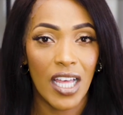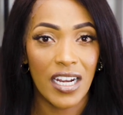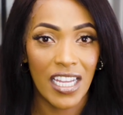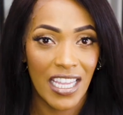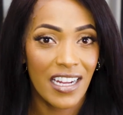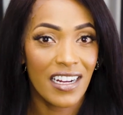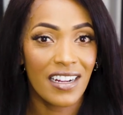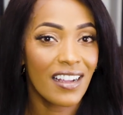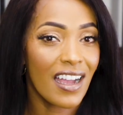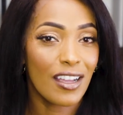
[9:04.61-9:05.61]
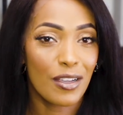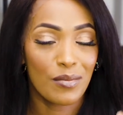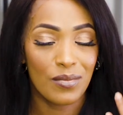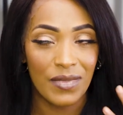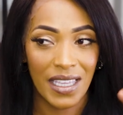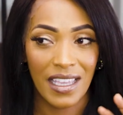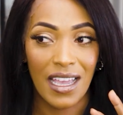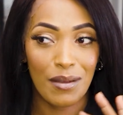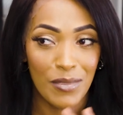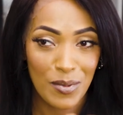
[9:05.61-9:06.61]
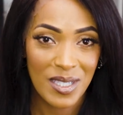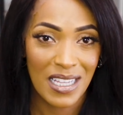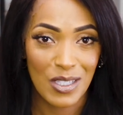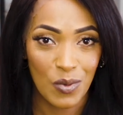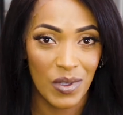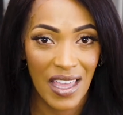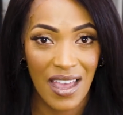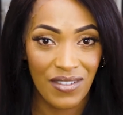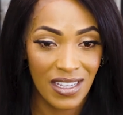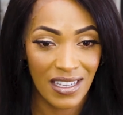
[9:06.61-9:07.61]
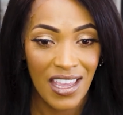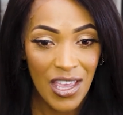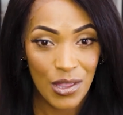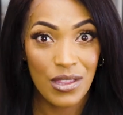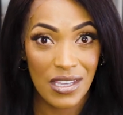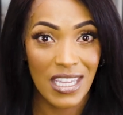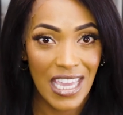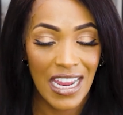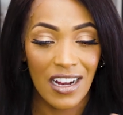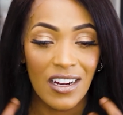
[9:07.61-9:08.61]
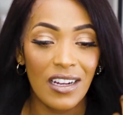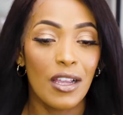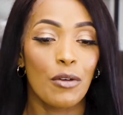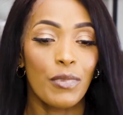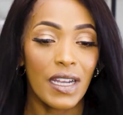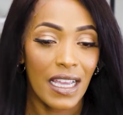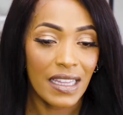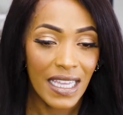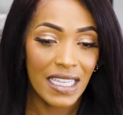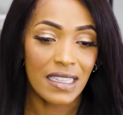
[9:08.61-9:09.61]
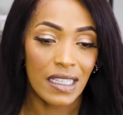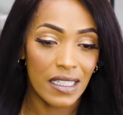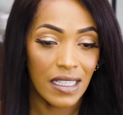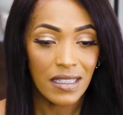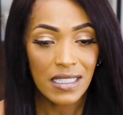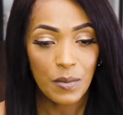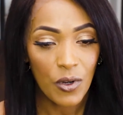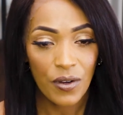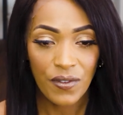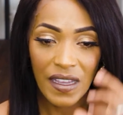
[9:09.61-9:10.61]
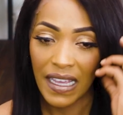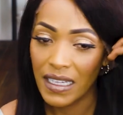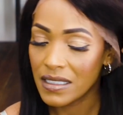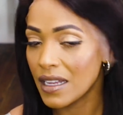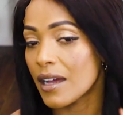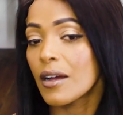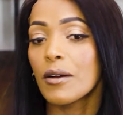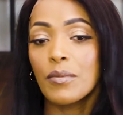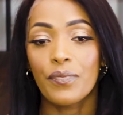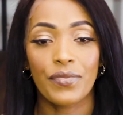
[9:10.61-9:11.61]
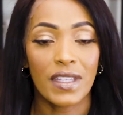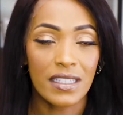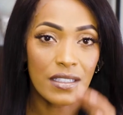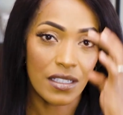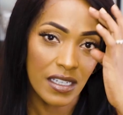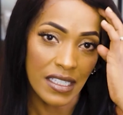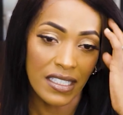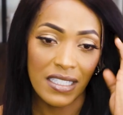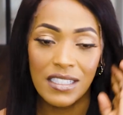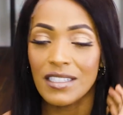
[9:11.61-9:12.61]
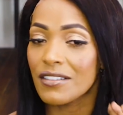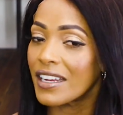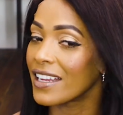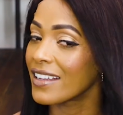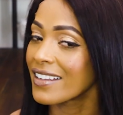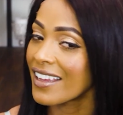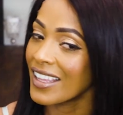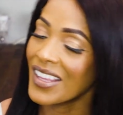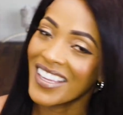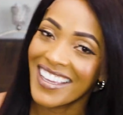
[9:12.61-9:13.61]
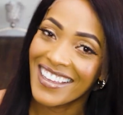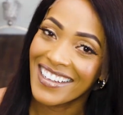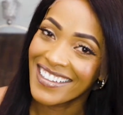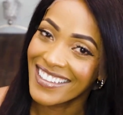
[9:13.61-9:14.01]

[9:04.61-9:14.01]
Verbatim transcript: lot of hair. I am like, I am obsessed with having thick hair, but I like it. The length is perfect. Um, this is good. This is great. I like it.